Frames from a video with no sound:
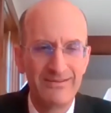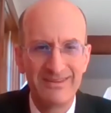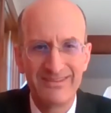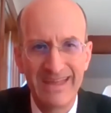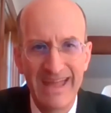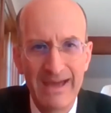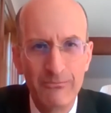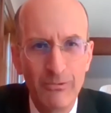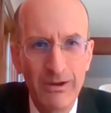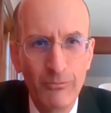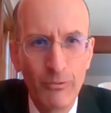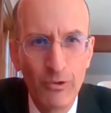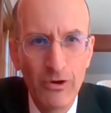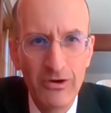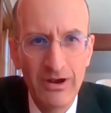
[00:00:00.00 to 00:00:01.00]
I just add
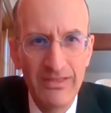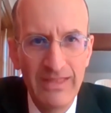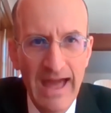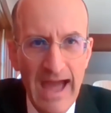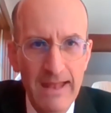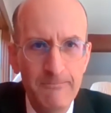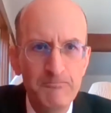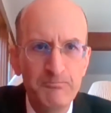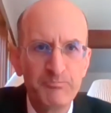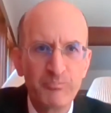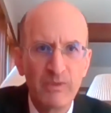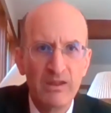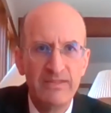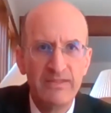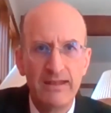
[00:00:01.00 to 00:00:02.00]
one word on that
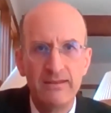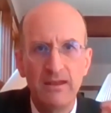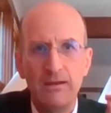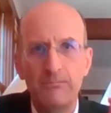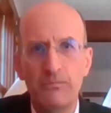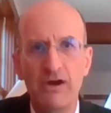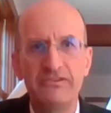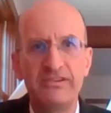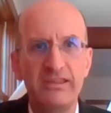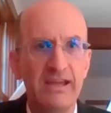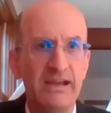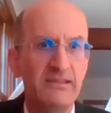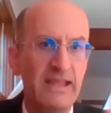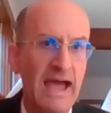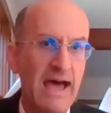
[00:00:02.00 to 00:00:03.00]
much of
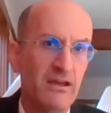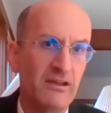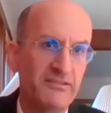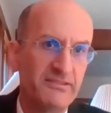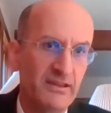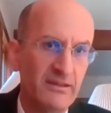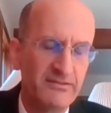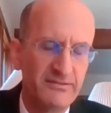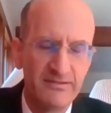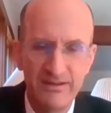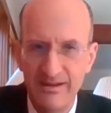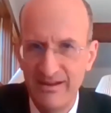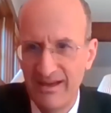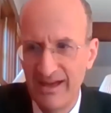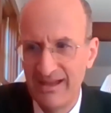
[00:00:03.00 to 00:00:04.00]
the analysis,
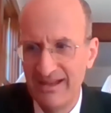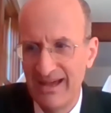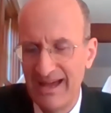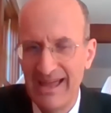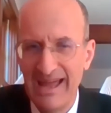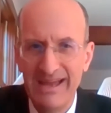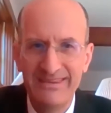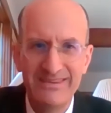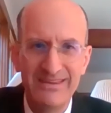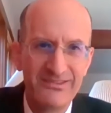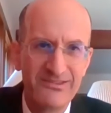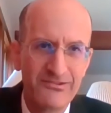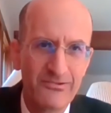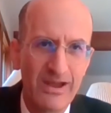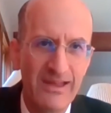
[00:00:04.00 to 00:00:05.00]
and I hate to
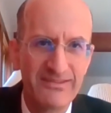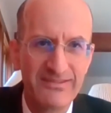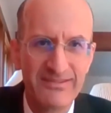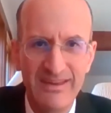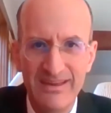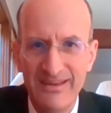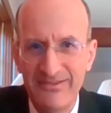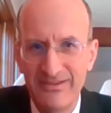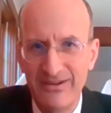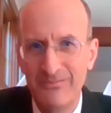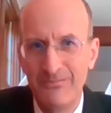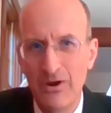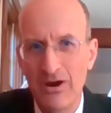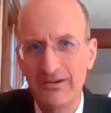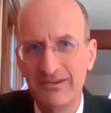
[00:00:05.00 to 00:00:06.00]
stress sort of
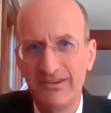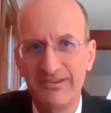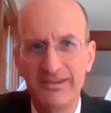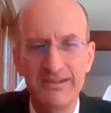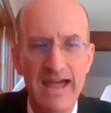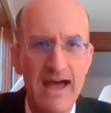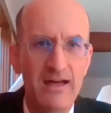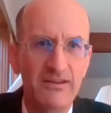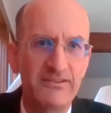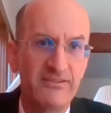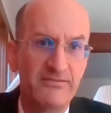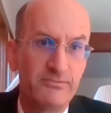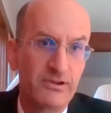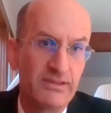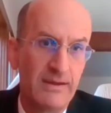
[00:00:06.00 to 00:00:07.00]
Marxist
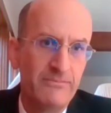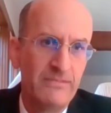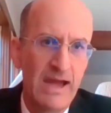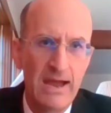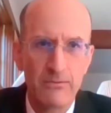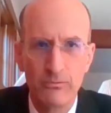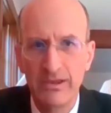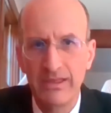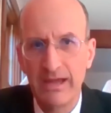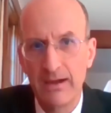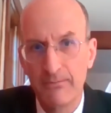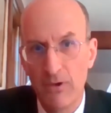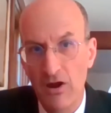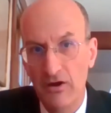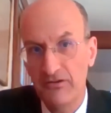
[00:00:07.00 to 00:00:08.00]
analysis because I'm not really
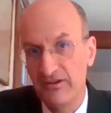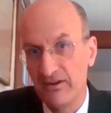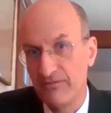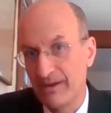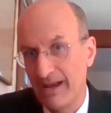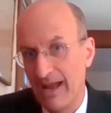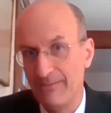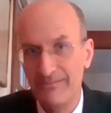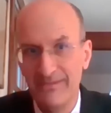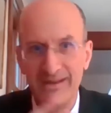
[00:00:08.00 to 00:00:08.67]
a Marxist, but